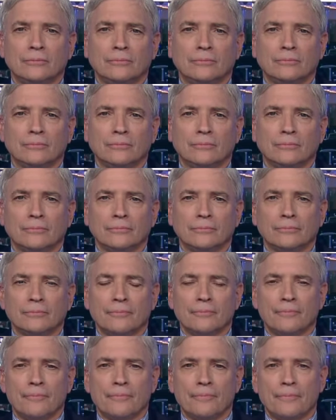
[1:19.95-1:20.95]
a couple of
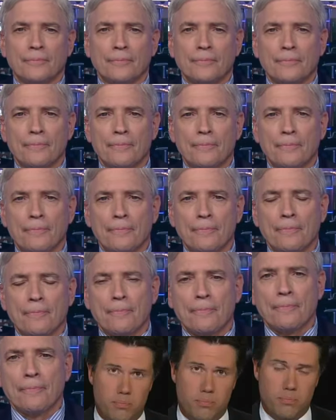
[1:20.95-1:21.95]
things that the
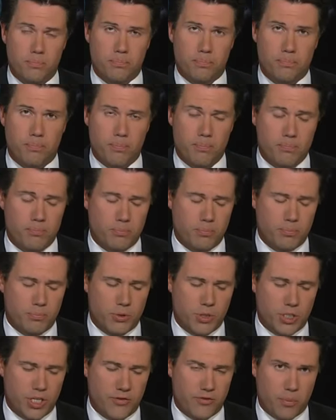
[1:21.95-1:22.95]

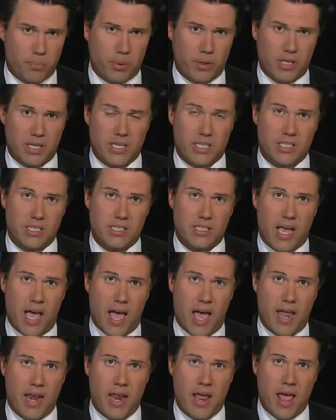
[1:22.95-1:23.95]
chief of police
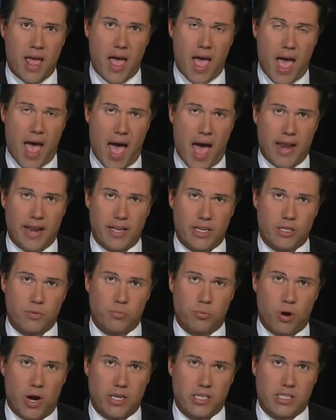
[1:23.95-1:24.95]
said at his
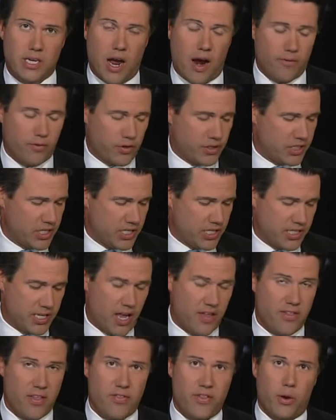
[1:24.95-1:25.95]
press conference. He
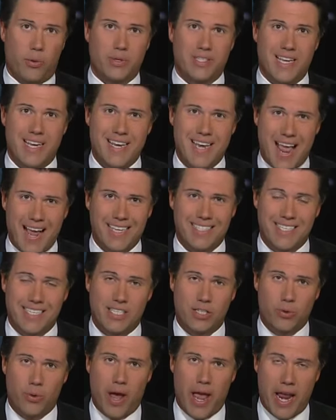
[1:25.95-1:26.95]
said that there was a
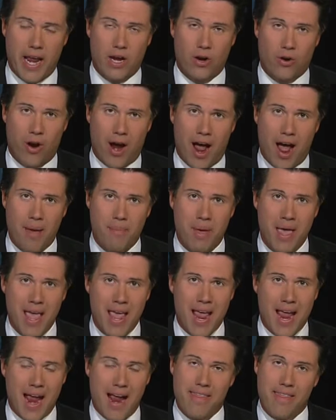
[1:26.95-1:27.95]
nexus to a hate crime
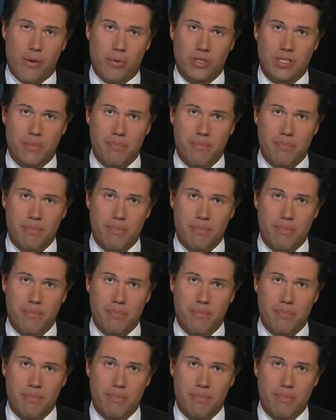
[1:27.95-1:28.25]
and there was a